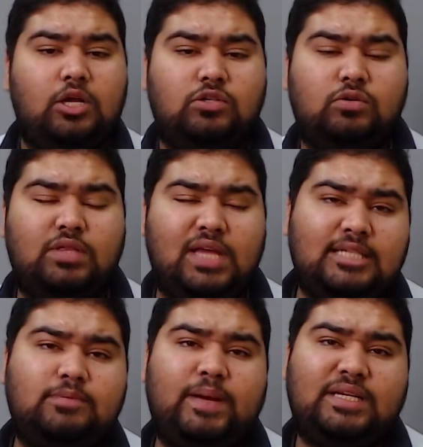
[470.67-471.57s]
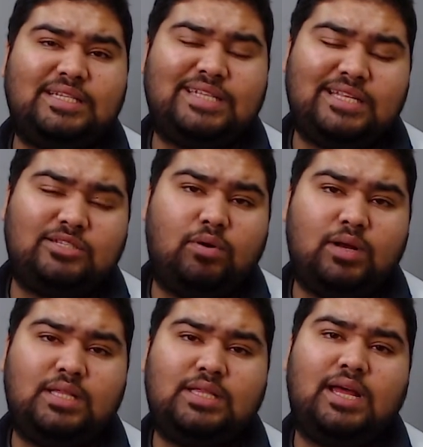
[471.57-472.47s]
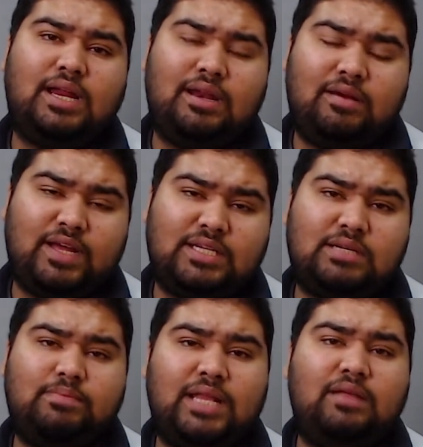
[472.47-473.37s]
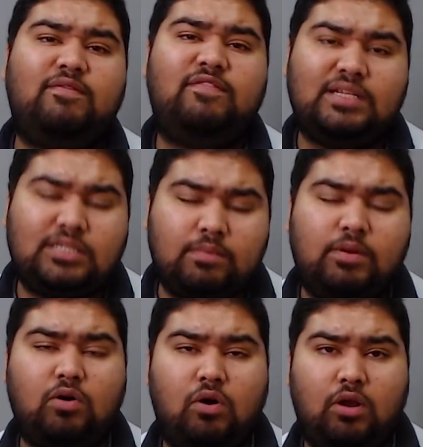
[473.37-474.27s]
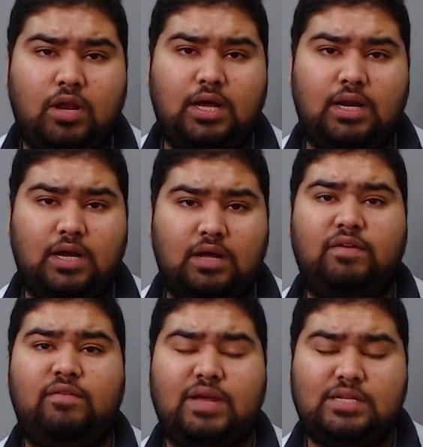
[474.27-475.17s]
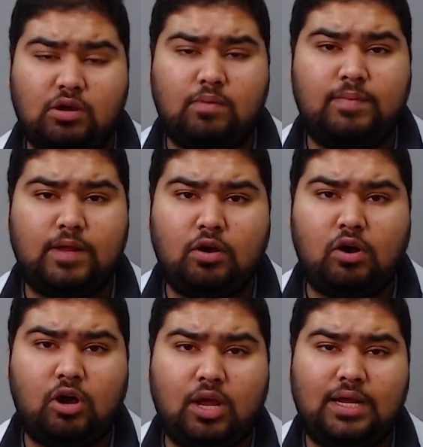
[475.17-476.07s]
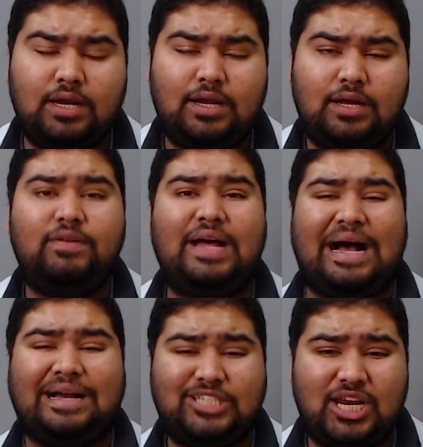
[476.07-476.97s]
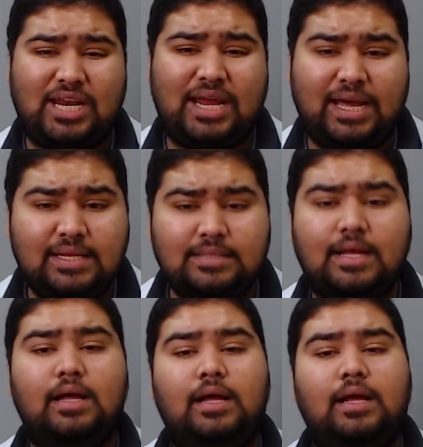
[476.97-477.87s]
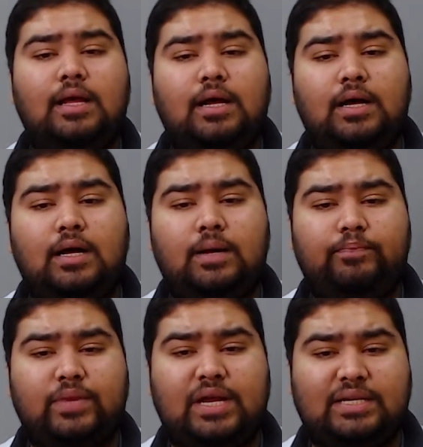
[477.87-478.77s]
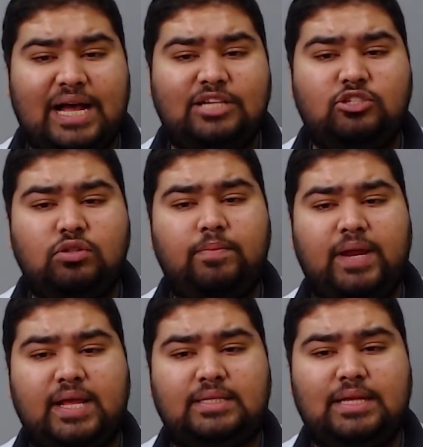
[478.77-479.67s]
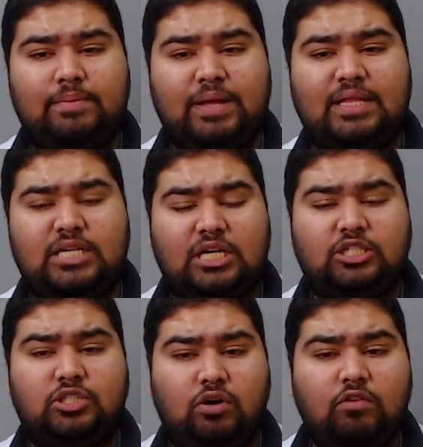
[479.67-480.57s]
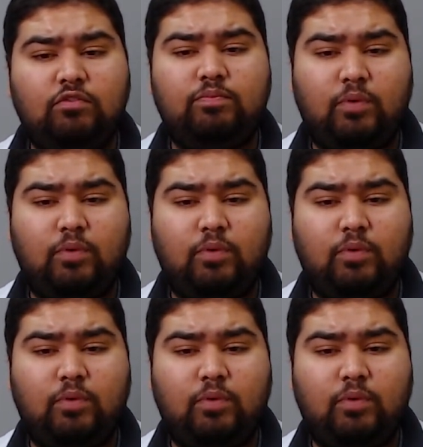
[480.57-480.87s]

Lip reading: So these special sense organs, they're innervated by the vestibular cochlear nerve, and vestibular cochlear nerve actually lies attached to the brainstem at the junction of